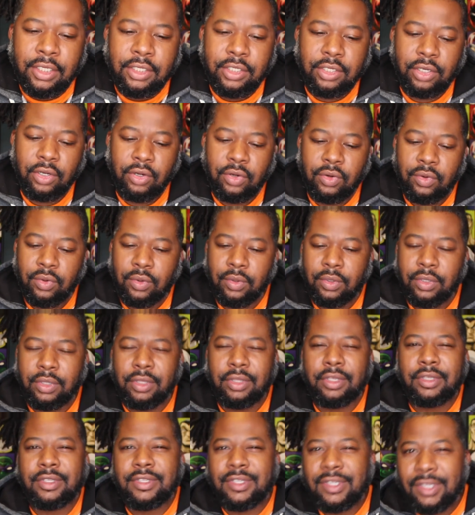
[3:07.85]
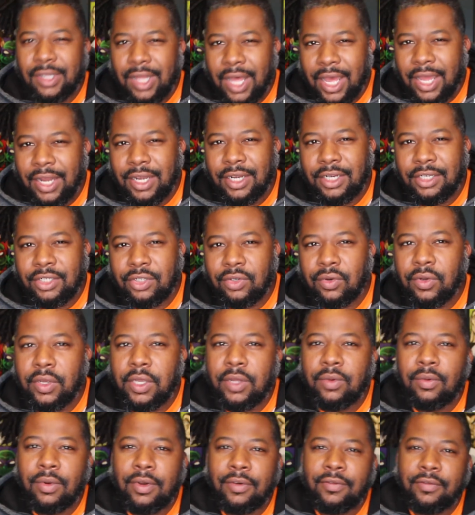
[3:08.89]
So the sliding
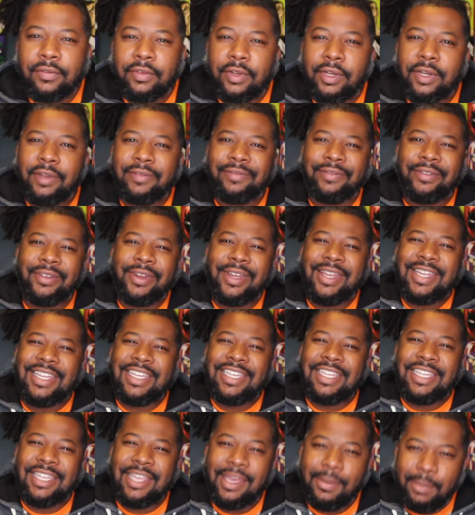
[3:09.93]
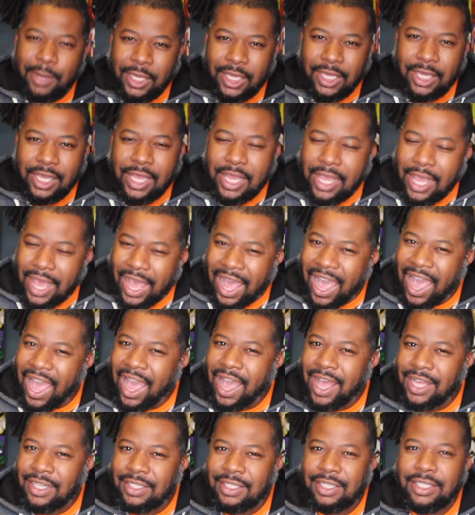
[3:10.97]
screen, while very, very gimmicky,
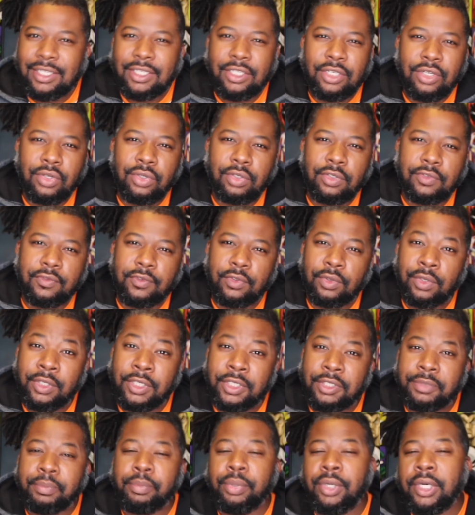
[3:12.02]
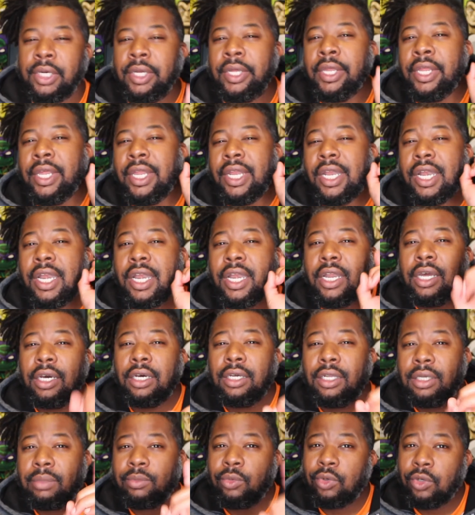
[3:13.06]
has its usefulness, but
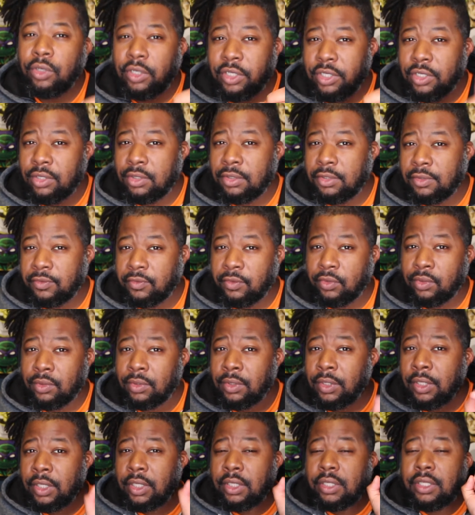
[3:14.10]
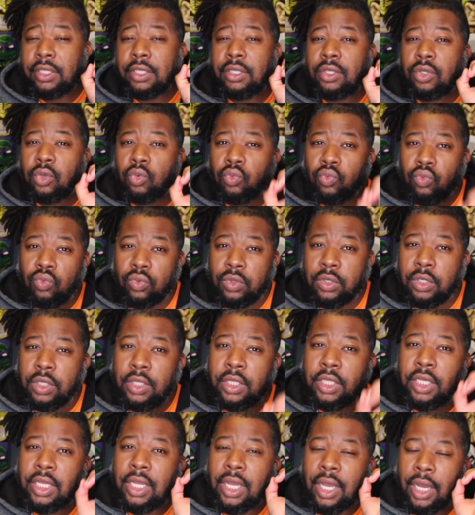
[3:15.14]
none more useful than the
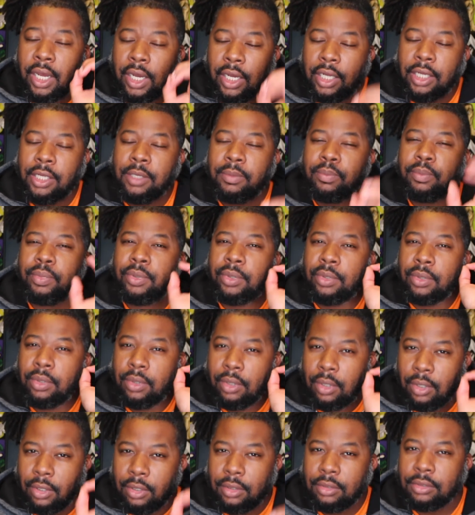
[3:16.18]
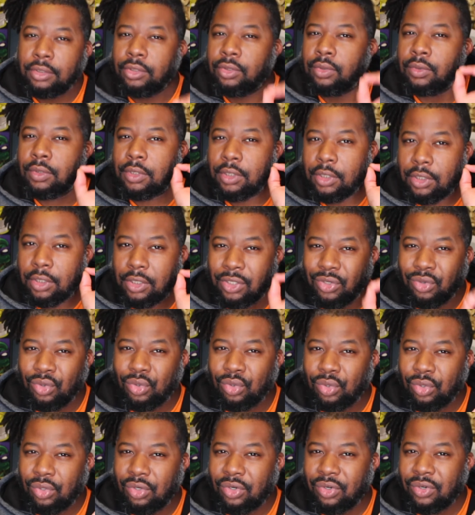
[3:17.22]
really hyper ultra
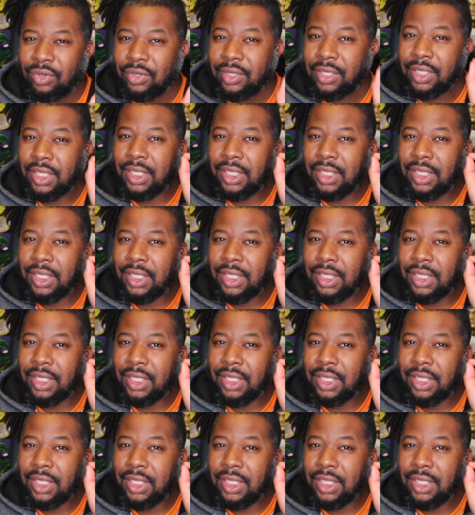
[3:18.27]
cool